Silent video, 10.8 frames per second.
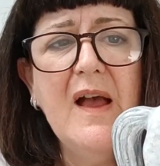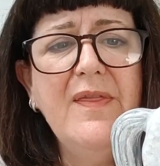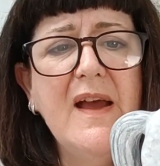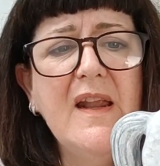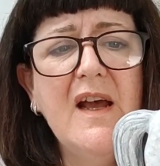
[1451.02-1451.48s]

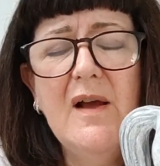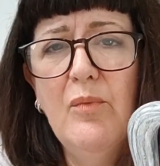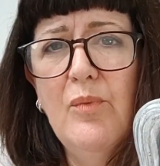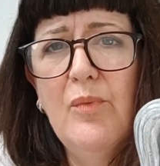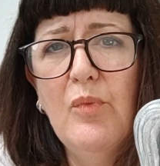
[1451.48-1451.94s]
And
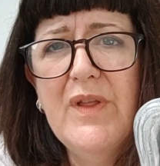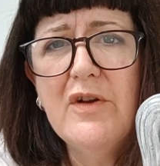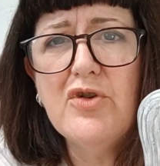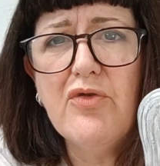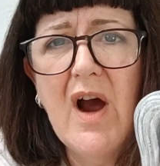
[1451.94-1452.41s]
then
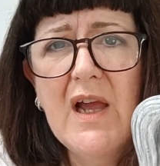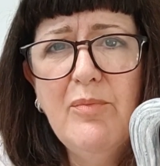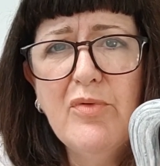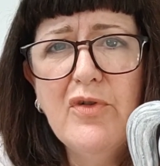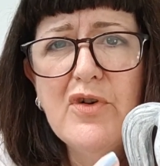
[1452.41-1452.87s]
with a
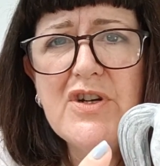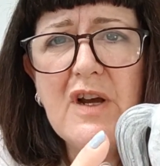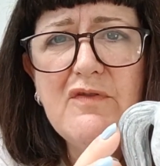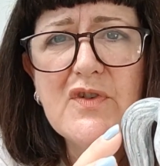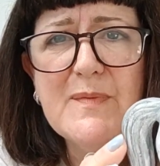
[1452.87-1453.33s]
dry brush,
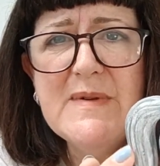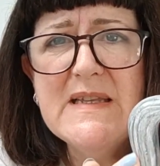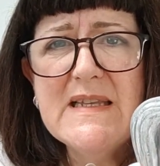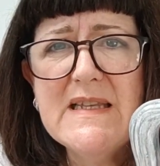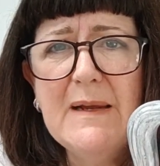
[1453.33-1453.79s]
I've just
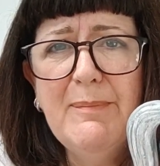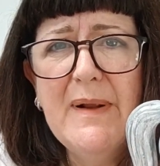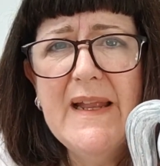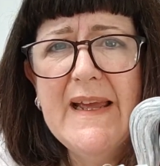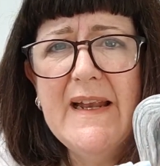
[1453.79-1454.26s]
been
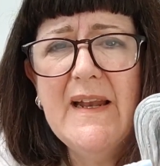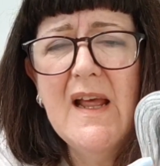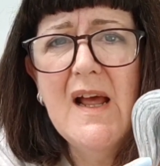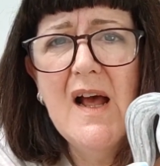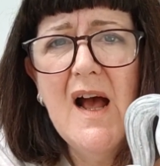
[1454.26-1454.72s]

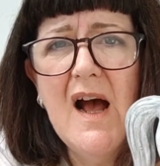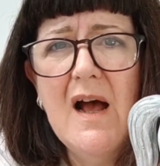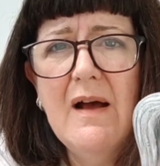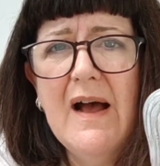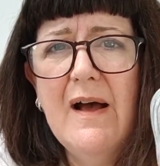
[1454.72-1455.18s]
stippling.
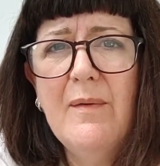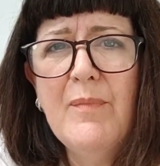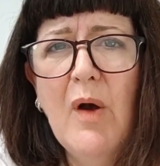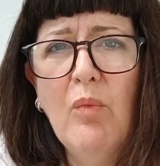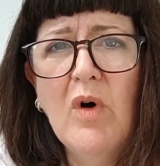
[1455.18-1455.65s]

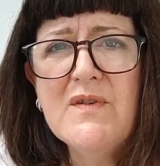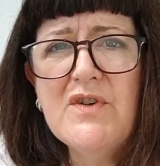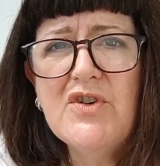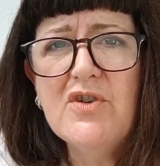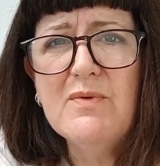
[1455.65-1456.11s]

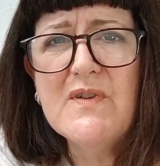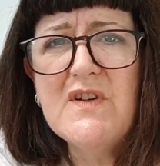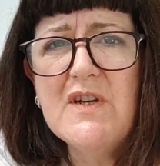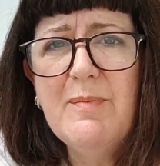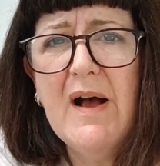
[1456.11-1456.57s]
Wasn't sure what
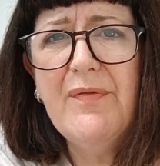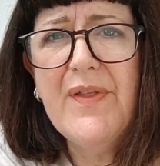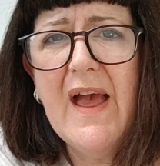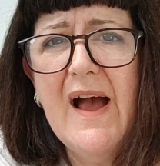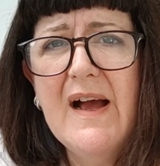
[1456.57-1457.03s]
to do
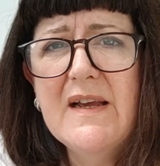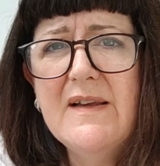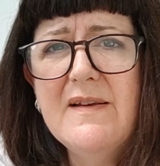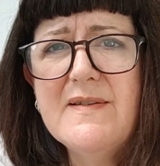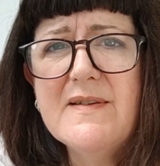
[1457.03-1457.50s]
about the
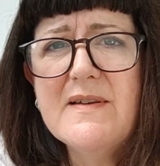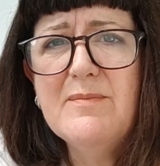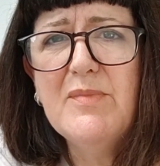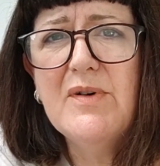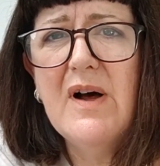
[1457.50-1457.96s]
eyes,
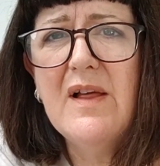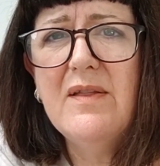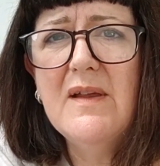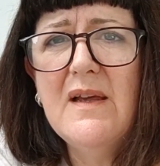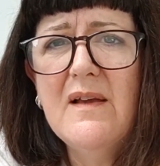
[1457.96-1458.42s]
but I
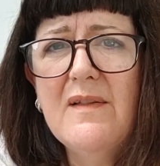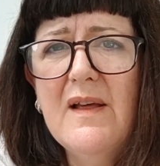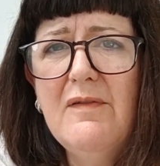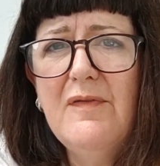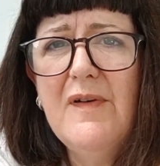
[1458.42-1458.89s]
think
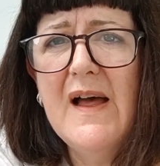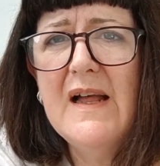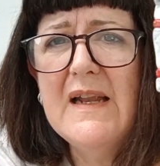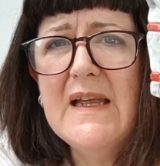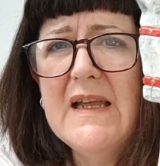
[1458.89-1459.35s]
they're
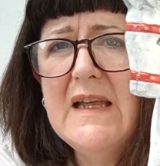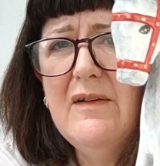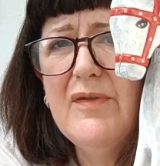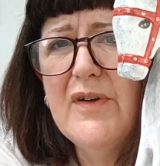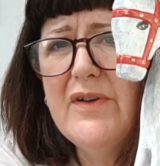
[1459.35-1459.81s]
fairly
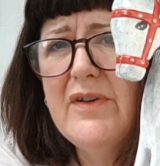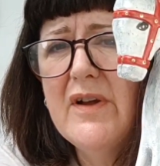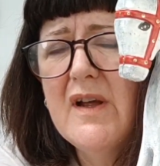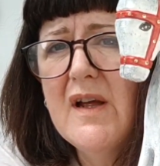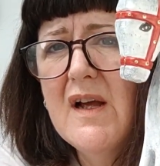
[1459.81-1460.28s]

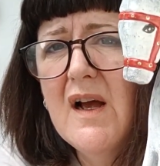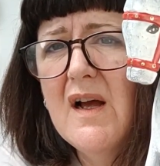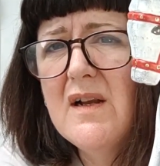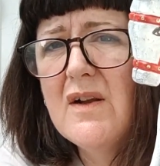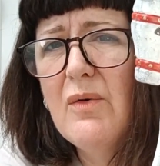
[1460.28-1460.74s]
even
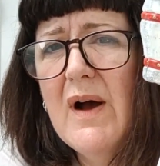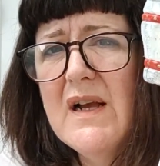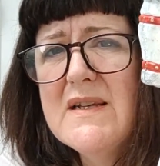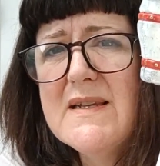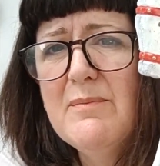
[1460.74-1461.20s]
and
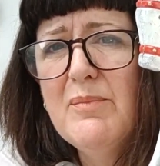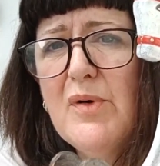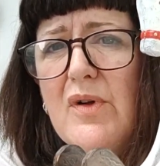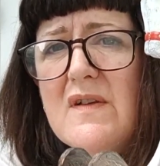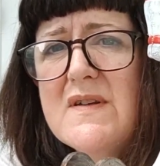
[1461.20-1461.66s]
quite
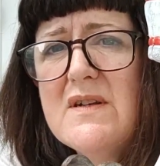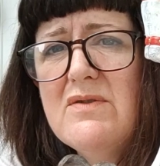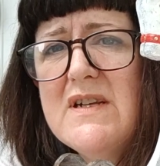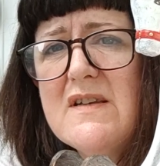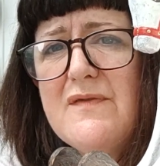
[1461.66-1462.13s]
simple. I
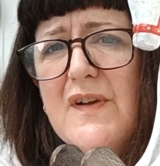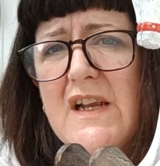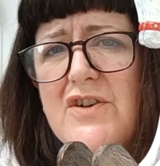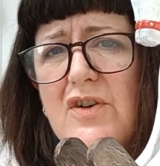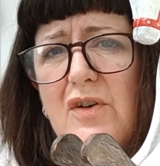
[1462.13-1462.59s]
still need to
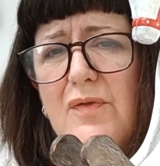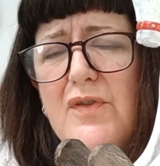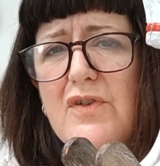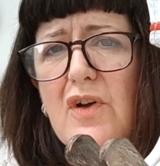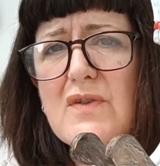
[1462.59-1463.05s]
finish
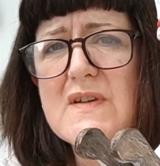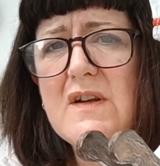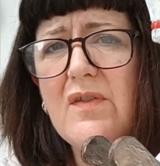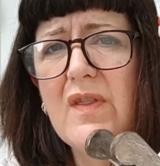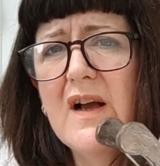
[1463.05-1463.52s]
off
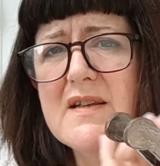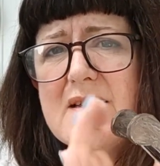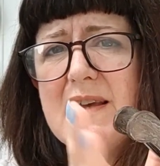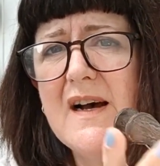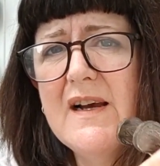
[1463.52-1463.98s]
dotting on that
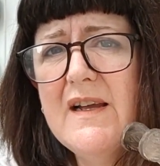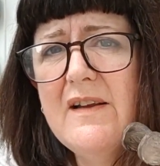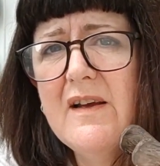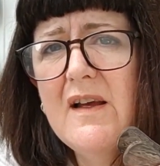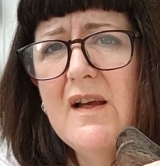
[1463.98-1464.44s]

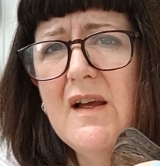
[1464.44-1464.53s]
side.